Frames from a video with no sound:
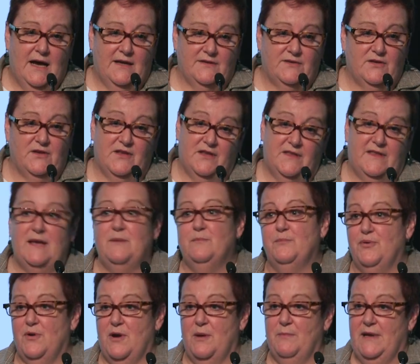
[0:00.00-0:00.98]
so the
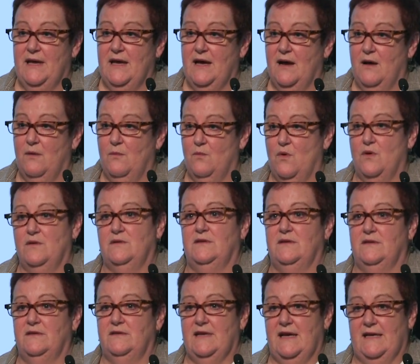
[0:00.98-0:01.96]
then Premier
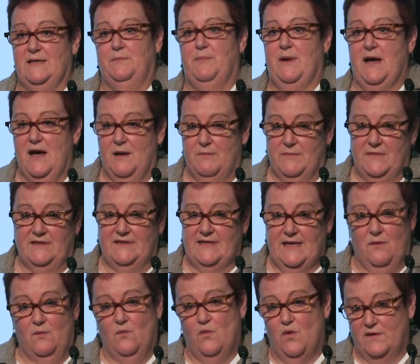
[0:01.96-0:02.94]
wanted a department
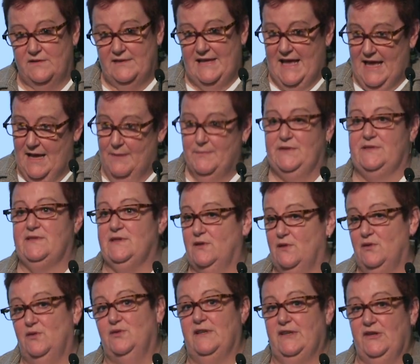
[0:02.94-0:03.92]
that was
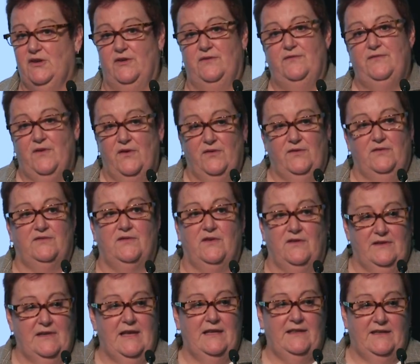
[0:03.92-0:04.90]
absolutely going to focus
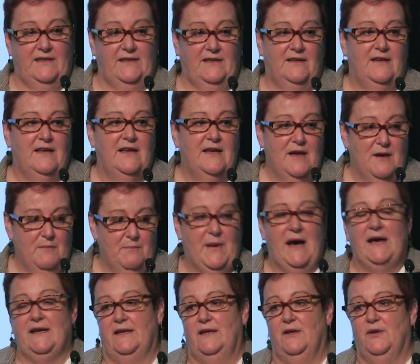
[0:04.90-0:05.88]
on nothing
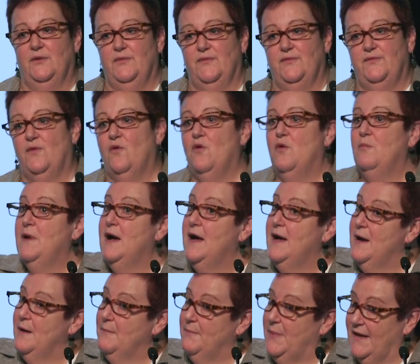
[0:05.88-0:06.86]
but health reform,
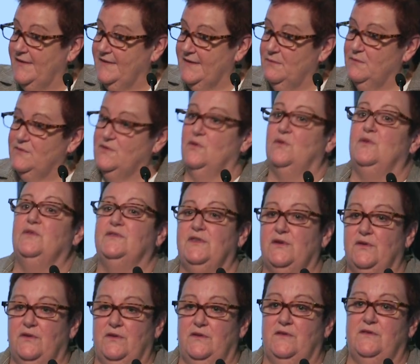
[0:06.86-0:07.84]
but there was
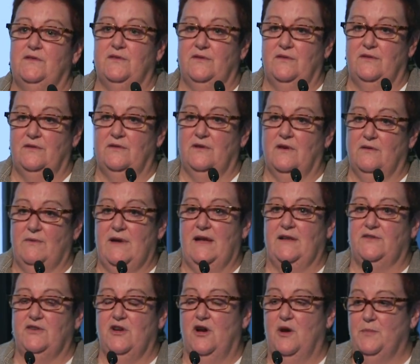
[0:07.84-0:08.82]
also concern
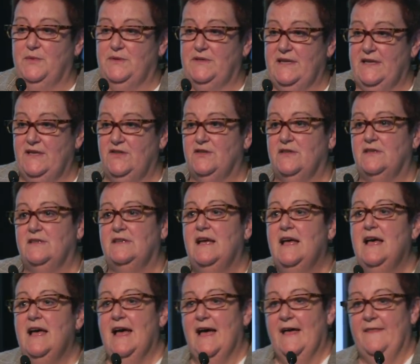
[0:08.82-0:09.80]
around child protection
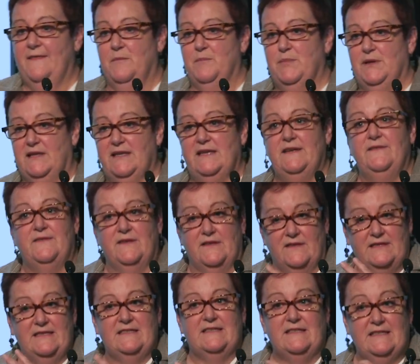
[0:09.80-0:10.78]
and the belief
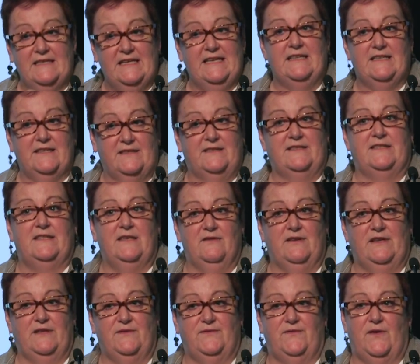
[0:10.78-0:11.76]
that this needed
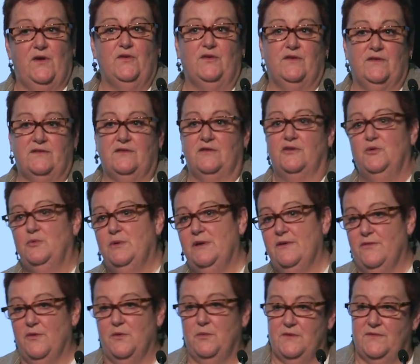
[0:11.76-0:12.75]
serious focus and
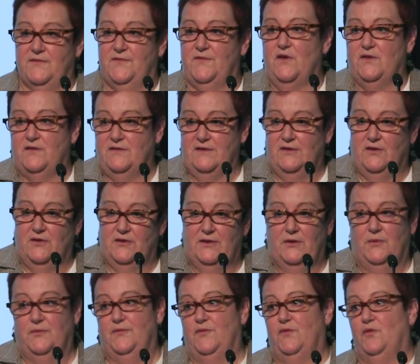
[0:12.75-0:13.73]
whoever was focusing on
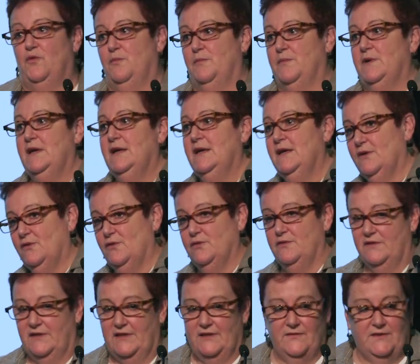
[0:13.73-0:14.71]
health reform
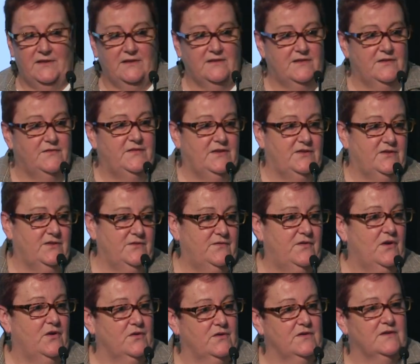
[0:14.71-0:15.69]
couldn't give it sufficient
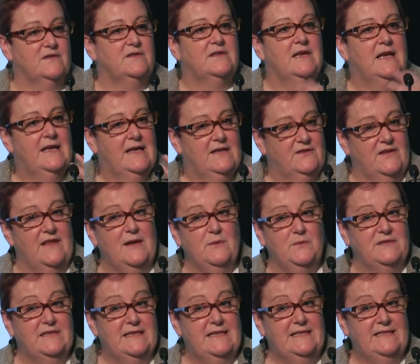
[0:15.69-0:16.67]
focus. So that
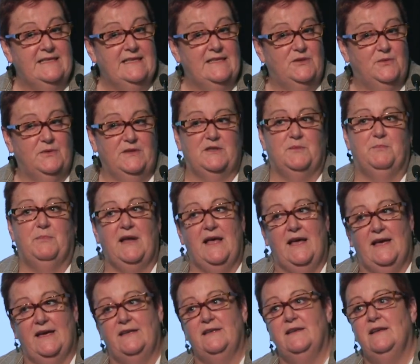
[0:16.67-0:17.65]
was easy to
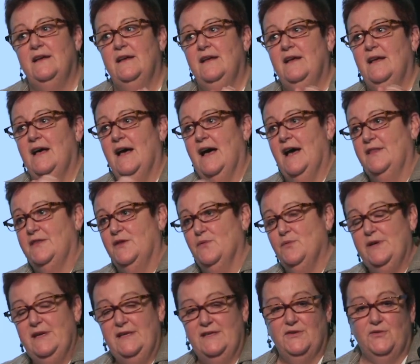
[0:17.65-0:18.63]
explain. The
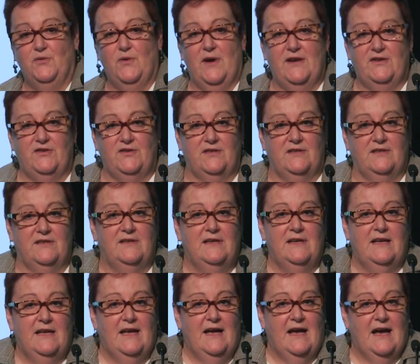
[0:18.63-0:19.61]
reintegration
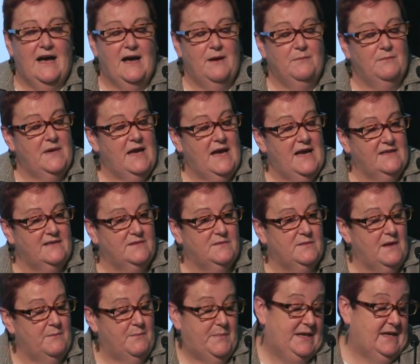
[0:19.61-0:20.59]

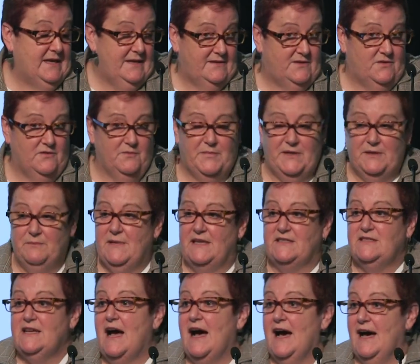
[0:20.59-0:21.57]
appears to have been
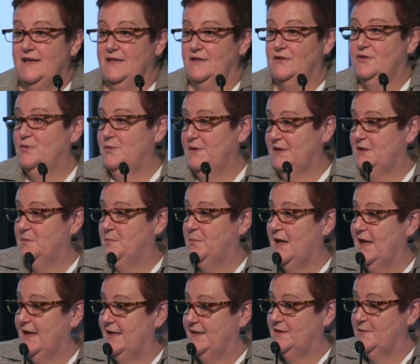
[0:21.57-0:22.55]
much harder to
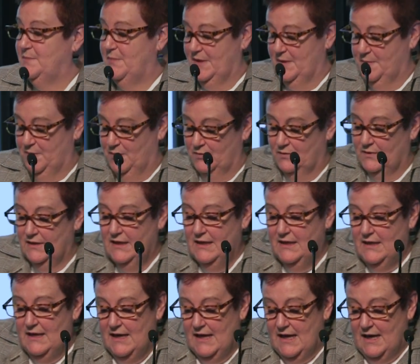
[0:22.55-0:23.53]
explain to people.
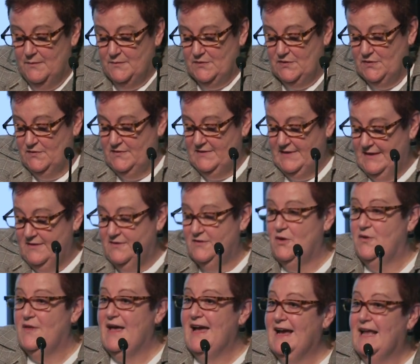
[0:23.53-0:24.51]
So
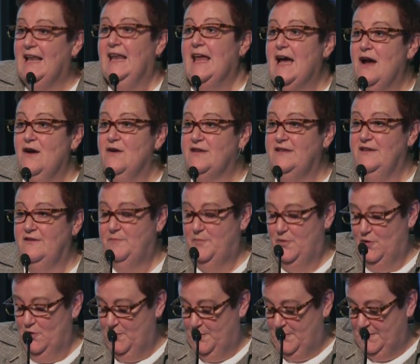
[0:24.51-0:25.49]
that clarity of
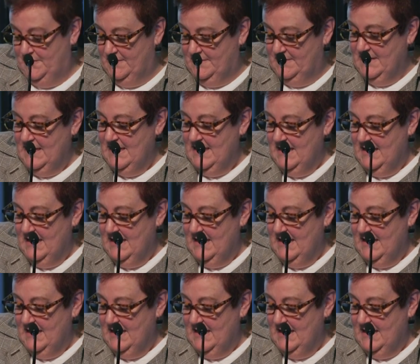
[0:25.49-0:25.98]
purpose